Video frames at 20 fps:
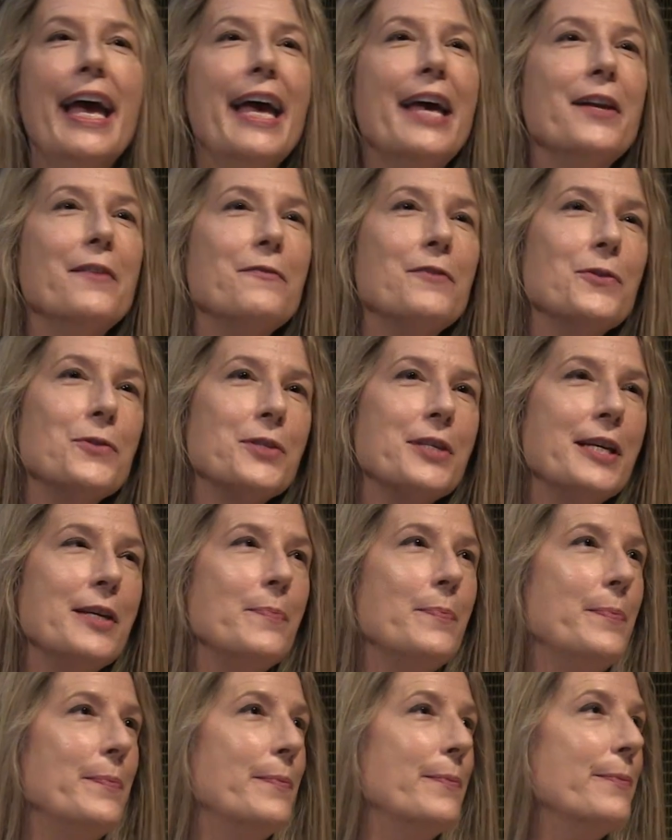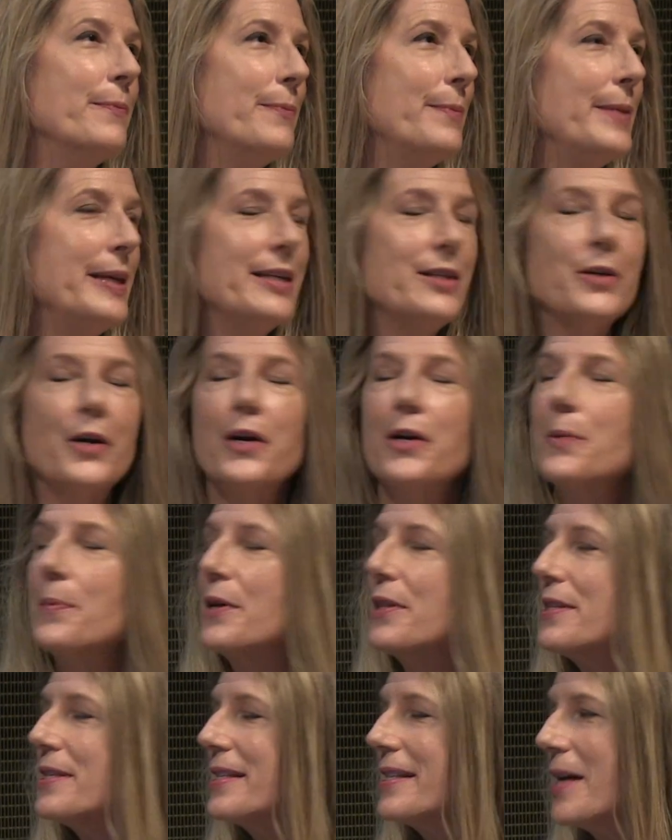And if you've seen me talk
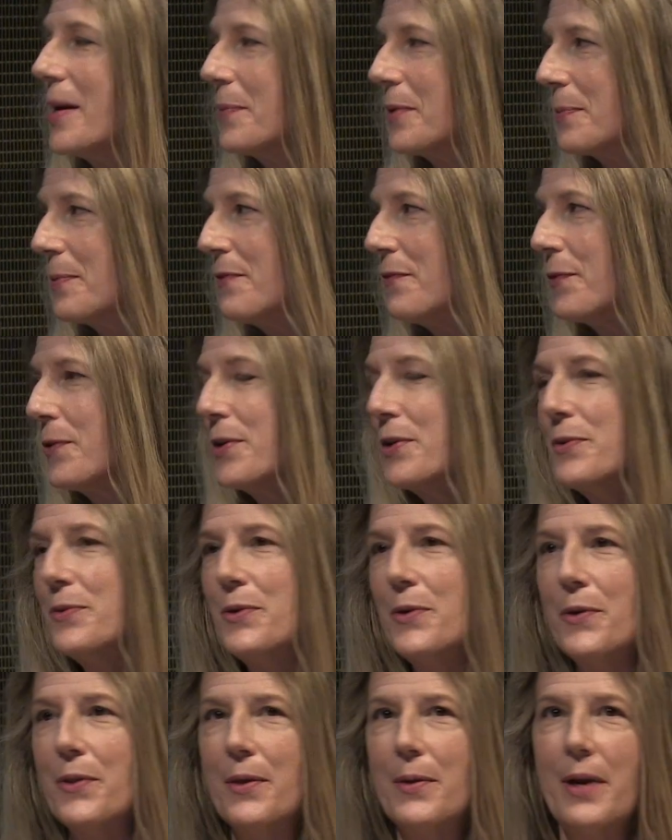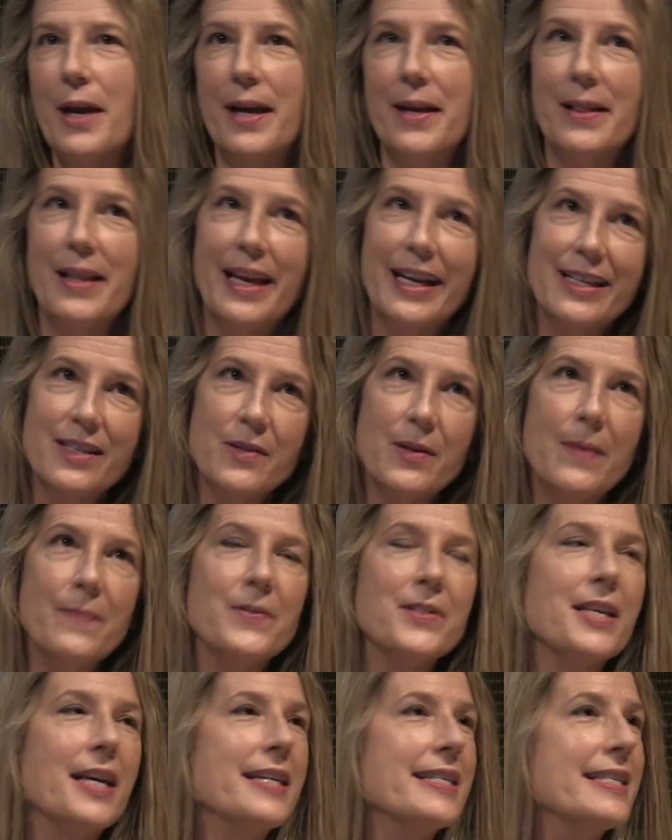about this topic before, you know that I like to
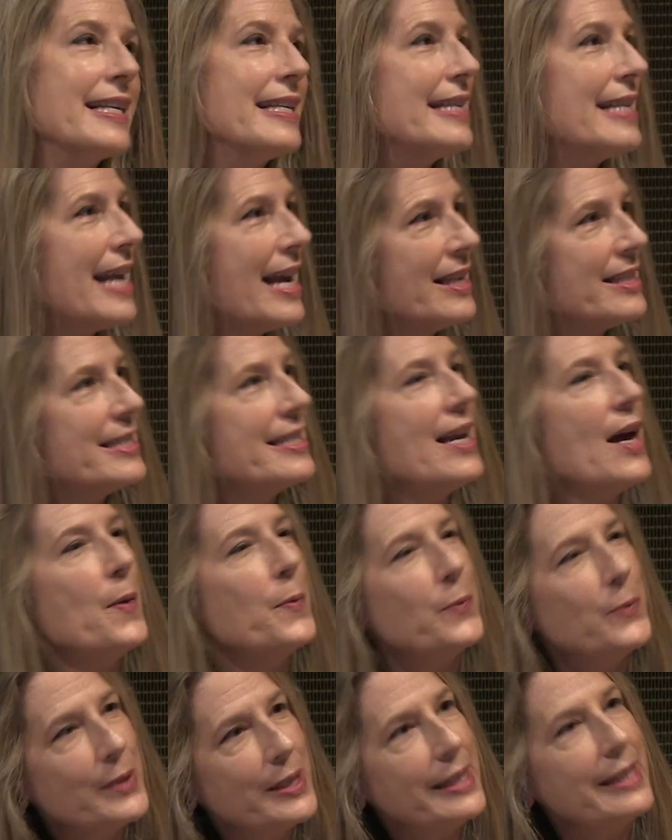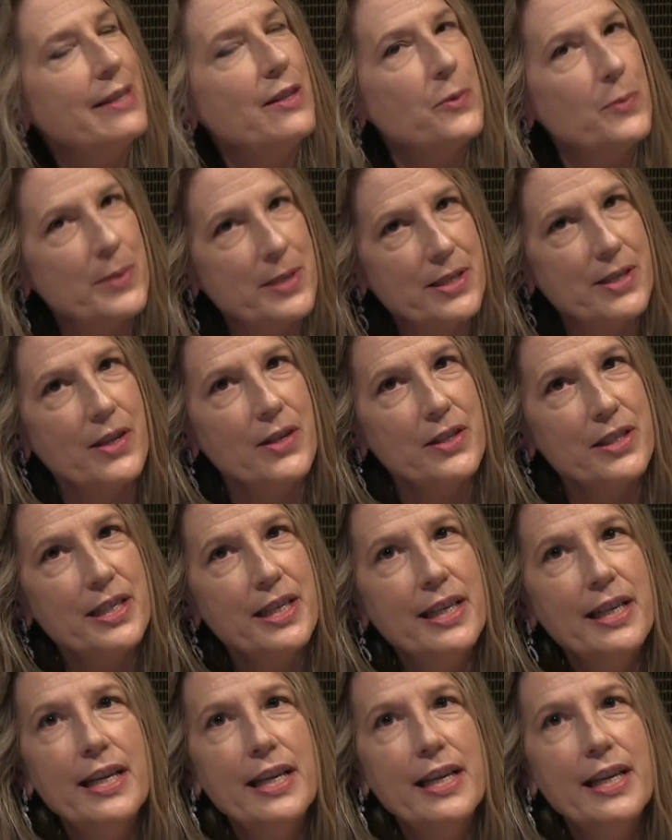emphasize that that's not really the result.